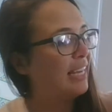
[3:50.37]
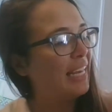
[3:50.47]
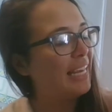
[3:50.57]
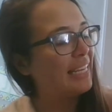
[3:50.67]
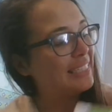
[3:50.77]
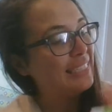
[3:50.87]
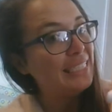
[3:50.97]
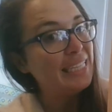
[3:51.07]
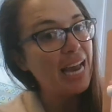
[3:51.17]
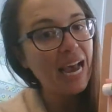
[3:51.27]
is
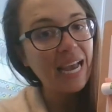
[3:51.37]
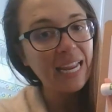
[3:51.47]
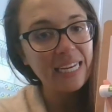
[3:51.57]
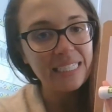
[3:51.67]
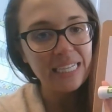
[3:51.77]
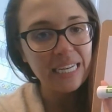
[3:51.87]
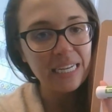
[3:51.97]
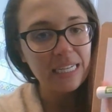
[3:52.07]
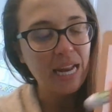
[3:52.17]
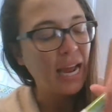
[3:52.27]

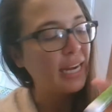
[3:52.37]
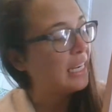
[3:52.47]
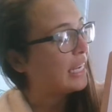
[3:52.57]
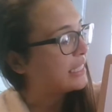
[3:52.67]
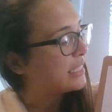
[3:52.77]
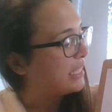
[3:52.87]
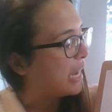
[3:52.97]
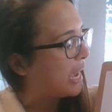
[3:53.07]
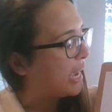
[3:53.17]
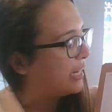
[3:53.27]
90. 90 is a
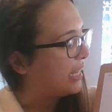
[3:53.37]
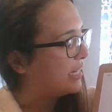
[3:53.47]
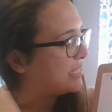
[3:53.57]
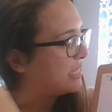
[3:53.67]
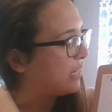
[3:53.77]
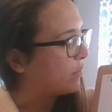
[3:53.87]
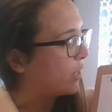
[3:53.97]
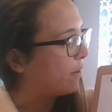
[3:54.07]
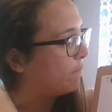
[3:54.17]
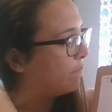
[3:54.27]
9 and a 0.
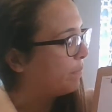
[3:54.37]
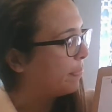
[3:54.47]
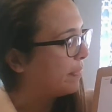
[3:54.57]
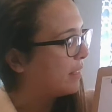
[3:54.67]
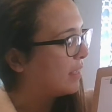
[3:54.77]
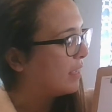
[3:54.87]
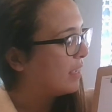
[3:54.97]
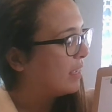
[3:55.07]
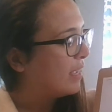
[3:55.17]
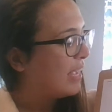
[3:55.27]

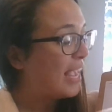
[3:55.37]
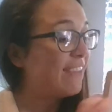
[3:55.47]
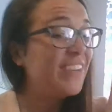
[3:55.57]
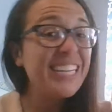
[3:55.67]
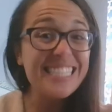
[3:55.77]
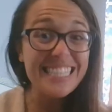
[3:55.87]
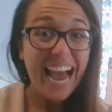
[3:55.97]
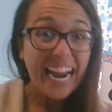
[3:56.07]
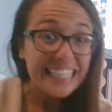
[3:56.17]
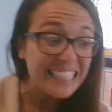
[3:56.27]
If it is
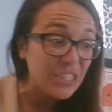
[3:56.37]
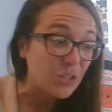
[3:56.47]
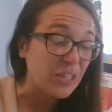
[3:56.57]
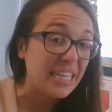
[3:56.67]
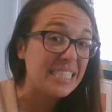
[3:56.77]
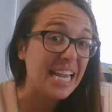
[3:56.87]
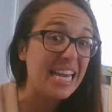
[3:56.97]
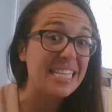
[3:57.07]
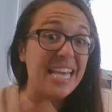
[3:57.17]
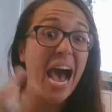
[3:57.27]
90 degrees,
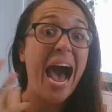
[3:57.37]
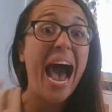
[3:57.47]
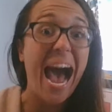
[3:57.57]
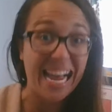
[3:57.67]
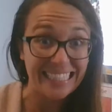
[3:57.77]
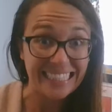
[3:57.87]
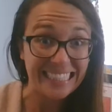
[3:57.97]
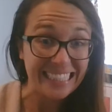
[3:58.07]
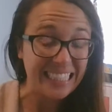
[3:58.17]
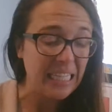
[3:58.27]
it is hot.
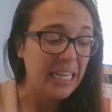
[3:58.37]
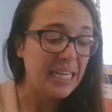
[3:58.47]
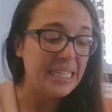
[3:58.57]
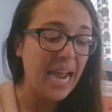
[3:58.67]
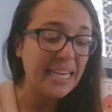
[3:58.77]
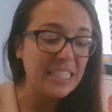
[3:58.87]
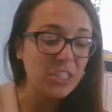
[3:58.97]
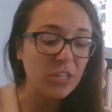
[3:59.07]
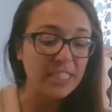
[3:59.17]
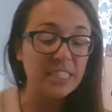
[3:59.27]
90
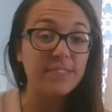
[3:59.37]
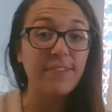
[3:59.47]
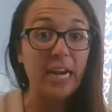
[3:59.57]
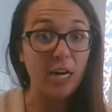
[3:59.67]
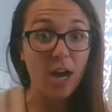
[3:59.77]
degrees is very